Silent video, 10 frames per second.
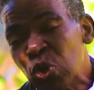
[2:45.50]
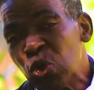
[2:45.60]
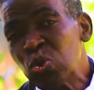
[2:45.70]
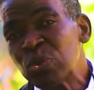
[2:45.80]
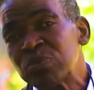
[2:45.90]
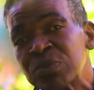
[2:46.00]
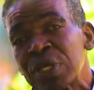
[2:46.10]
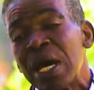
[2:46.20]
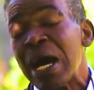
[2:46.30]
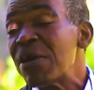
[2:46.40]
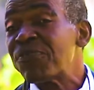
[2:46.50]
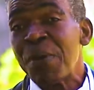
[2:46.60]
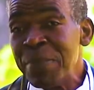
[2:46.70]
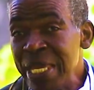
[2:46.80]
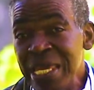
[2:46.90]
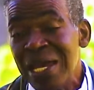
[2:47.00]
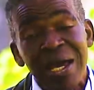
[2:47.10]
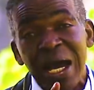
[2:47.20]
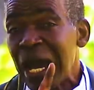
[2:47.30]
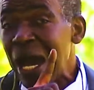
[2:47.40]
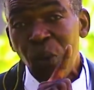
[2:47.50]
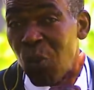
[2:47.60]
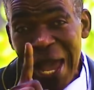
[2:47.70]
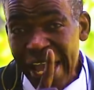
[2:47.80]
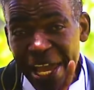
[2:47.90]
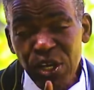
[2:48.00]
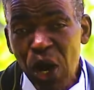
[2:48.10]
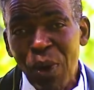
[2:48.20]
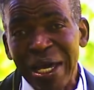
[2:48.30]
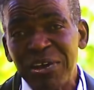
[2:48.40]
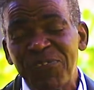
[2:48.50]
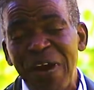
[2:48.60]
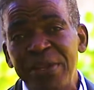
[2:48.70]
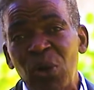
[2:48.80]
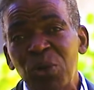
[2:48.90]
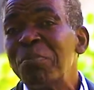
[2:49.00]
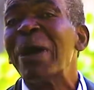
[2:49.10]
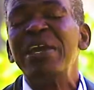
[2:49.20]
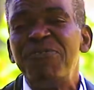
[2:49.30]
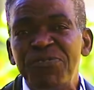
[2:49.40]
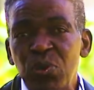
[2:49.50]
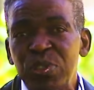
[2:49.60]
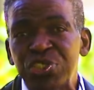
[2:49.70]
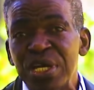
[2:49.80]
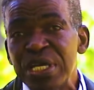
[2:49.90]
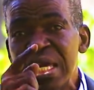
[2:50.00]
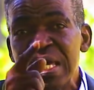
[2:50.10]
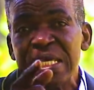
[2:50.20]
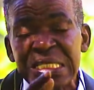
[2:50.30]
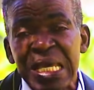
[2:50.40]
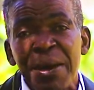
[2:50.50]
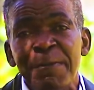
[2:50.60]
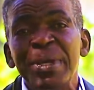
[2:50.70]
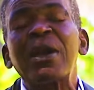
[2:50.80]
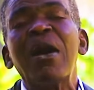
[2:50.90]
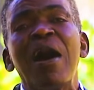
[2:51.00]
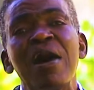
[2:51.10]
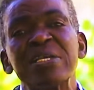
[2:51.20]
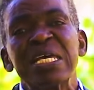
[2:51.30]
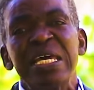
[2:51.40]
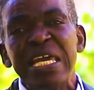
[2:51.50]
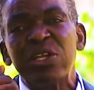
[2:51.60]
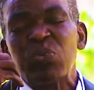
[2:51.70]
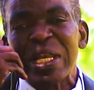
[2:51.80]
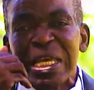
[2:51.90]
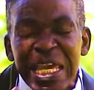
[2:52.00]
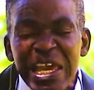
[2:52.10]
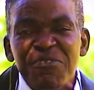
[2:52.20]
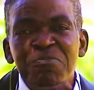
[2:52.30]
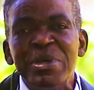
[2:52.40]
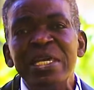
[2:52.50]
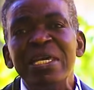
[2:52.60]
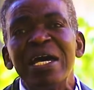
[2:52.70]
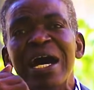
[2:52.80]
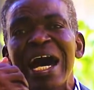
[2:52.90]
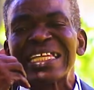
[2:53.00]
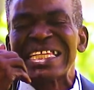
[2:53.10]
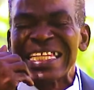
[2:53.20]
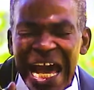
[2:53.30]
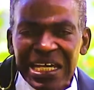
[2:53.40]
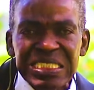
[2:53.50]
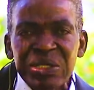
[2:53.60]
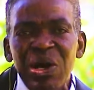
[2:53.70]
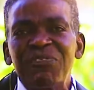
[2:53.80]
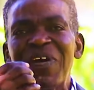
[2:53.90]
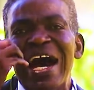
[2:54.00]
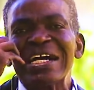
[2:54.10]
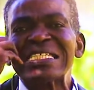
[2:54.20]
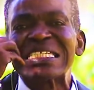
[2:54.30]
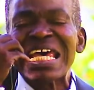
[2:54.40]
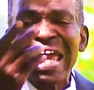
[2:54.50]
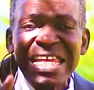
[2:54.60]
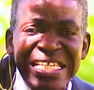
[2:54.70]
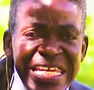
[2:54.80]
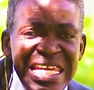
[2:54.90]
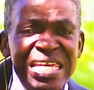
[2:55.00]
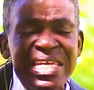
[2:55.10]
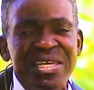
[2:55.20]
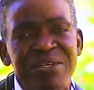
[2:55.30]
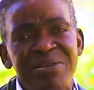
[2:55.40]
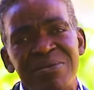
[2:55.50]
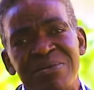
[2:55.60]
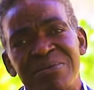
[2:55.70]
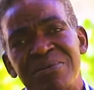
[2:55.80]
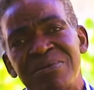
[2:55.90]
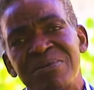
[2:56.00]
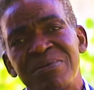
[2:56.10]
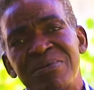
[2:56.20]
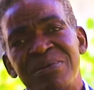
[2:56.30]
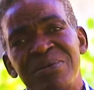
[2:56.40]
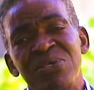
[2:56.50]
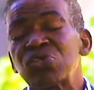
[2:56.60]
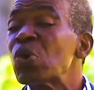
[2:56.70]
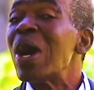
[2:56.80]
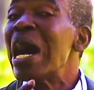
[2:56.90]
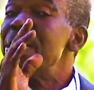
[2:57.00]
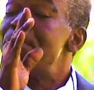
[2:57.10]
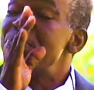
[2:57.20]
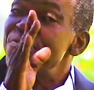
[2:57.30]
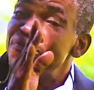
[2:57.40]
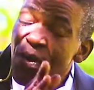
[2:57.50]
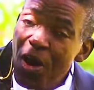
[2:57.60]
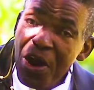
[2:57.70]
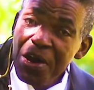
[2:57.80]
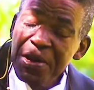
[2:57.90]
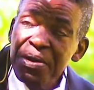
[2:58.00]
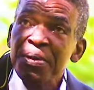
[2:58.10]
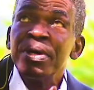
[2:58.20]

two, for me, why I don't want to find out my future is because it will give me attacks of anxiety. So I prefer